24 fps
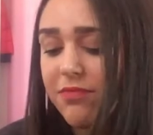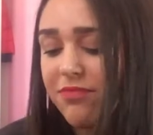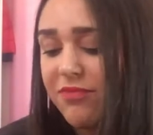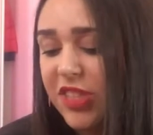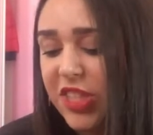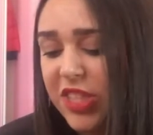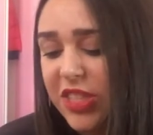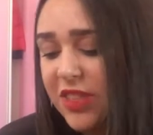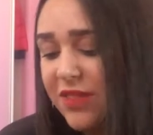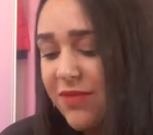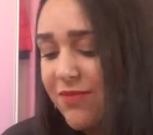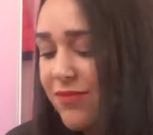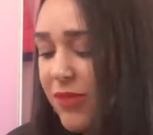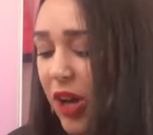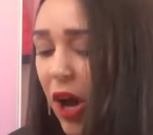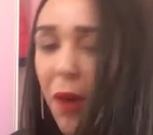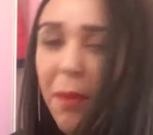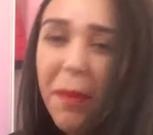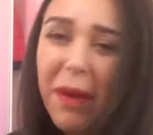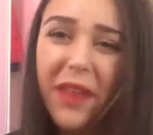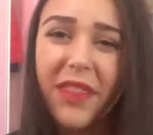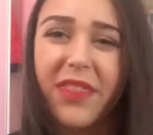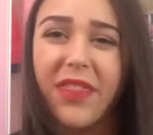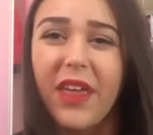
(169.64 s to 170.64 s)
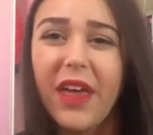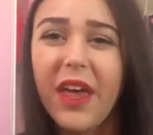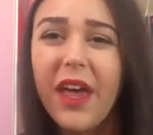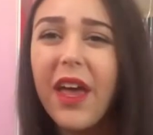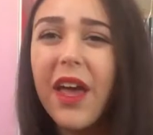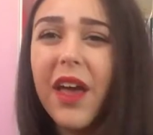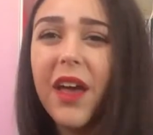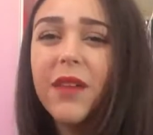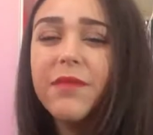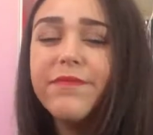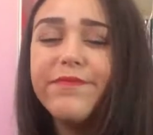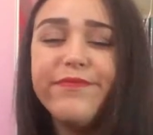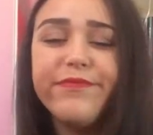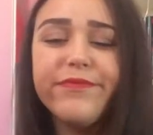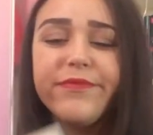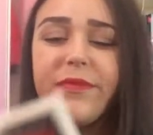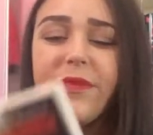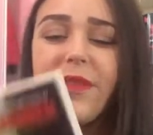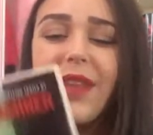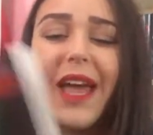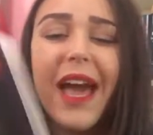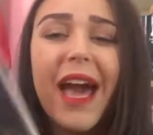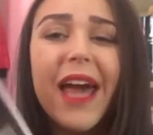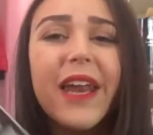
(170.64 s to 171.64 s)
Just not my thing.
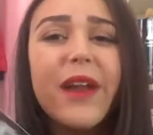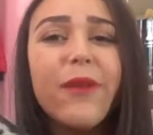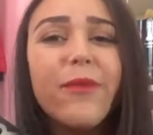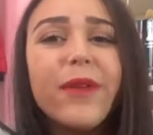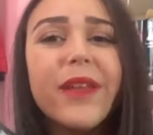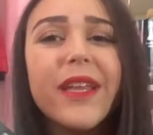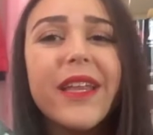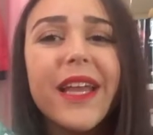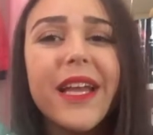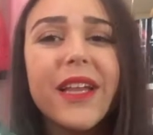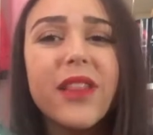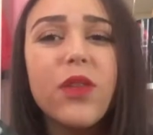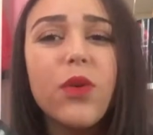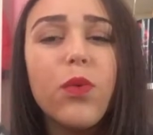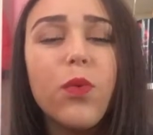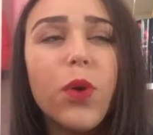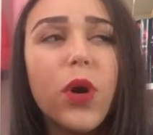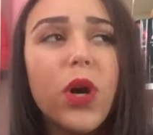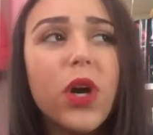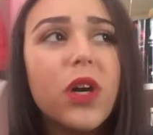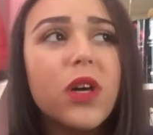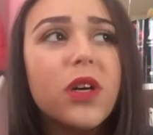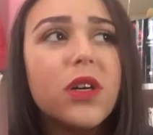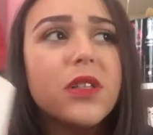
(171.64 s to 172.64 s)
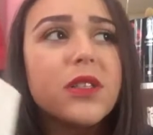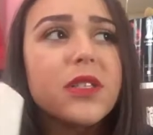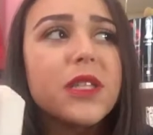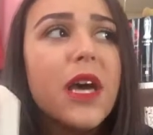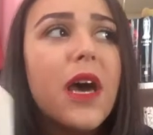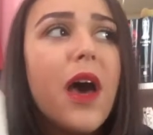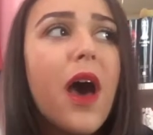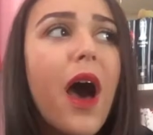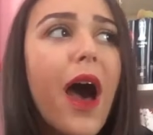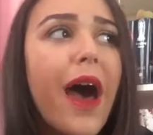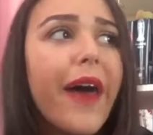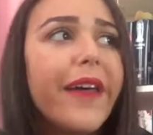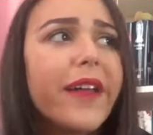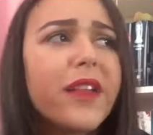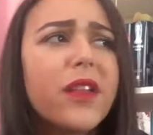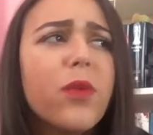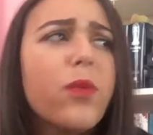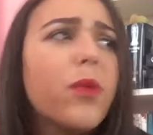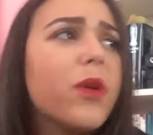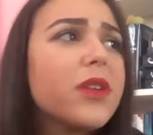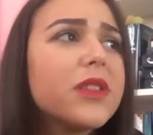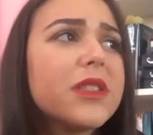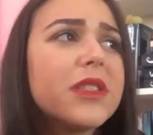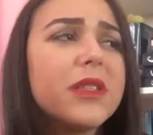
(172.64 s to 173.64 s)
I didn't really like the world. I like the
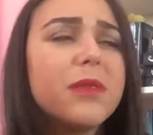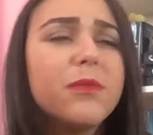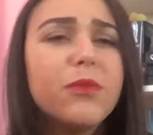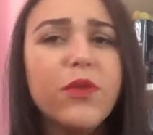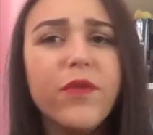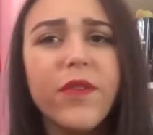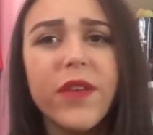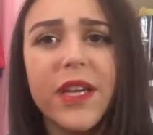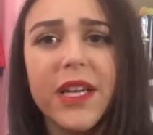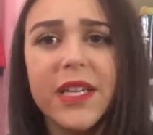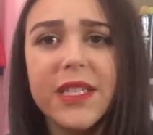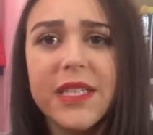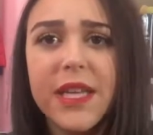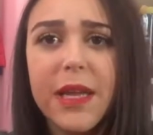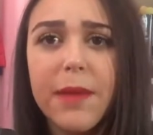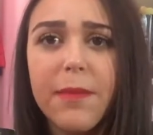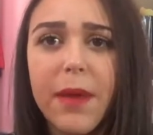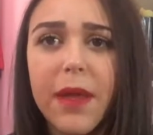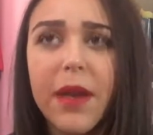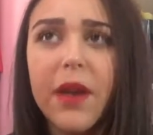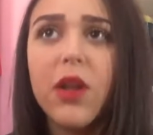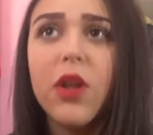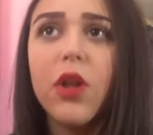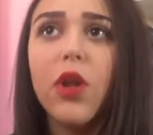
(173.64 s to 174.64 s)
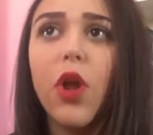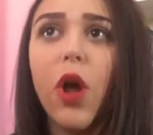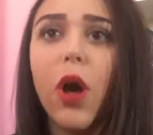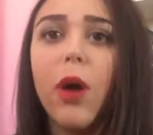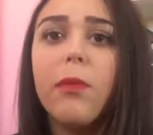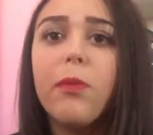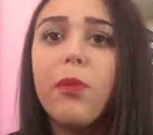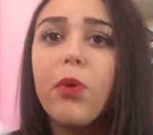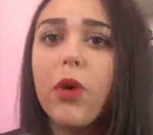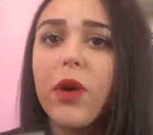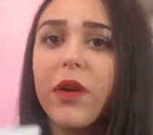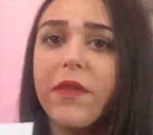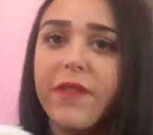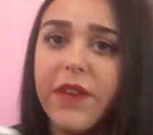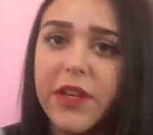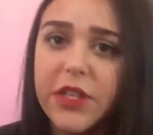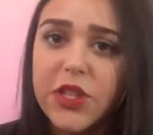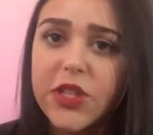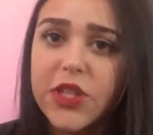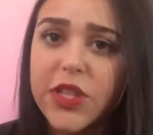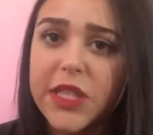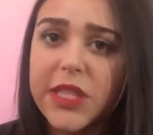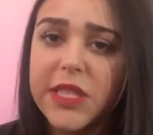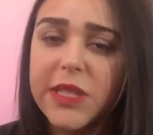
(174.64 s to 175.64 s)
world in the movie because they made it a lot more
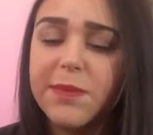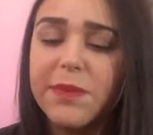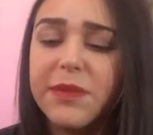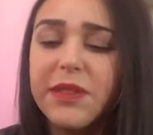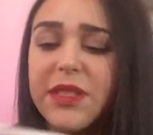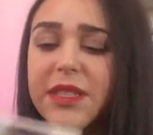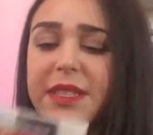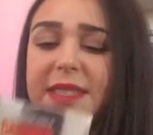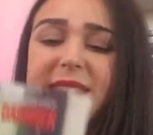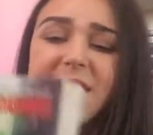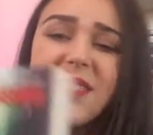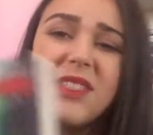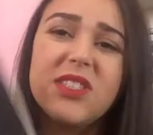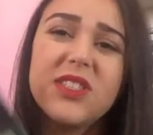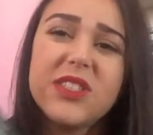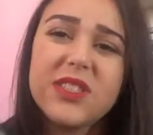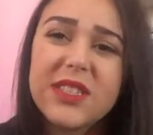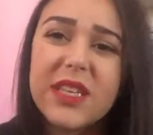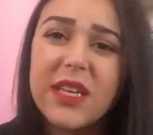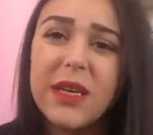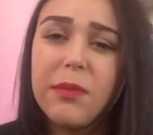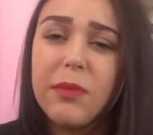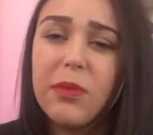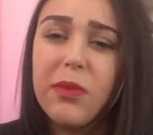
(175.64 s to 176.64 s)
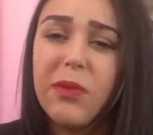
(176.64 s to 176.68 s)
adventurous, but this is just kind of